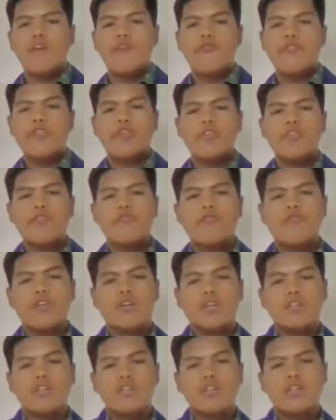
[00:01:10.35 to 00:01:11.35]
fueling
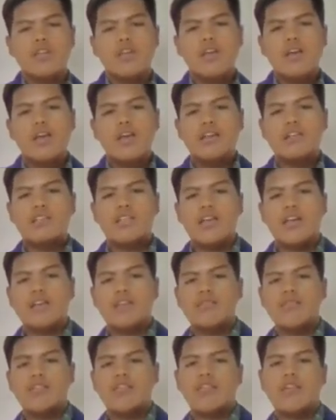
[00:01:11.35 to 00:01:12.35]
fears that
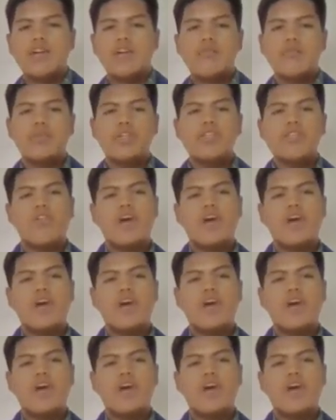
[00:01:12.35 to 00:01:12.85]
rapid